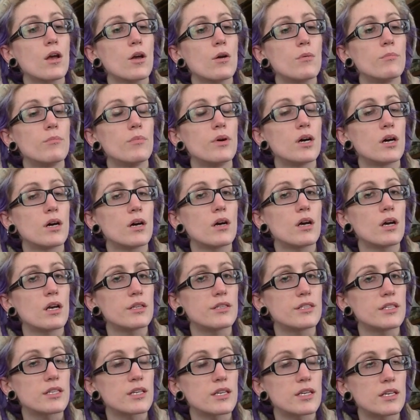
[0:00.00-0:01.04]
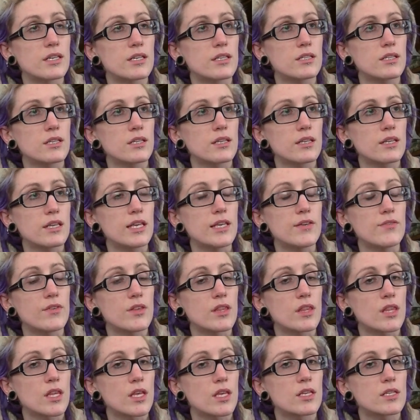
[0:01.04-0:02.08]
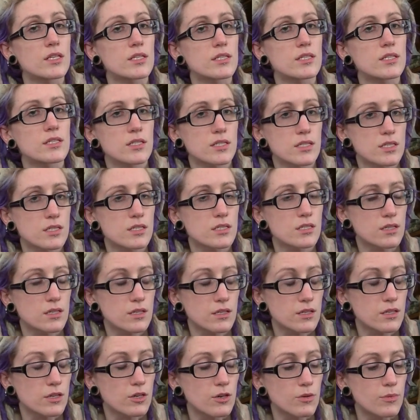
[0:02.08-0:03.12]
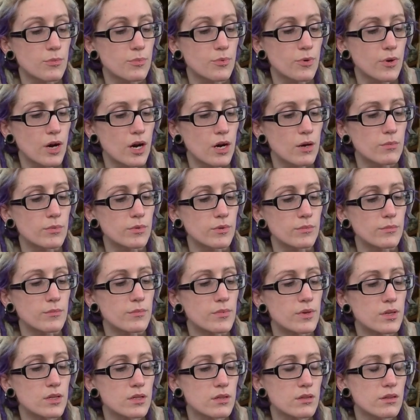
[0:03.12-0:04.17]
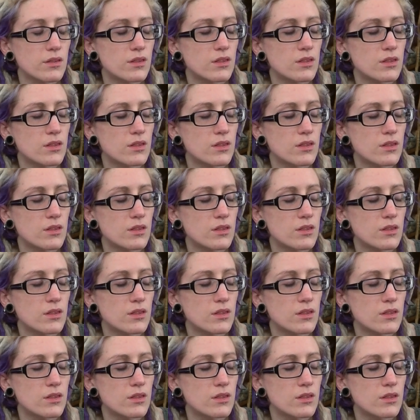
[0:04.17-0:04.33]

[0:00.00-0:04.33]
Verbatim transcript: but it even then is still a problem. But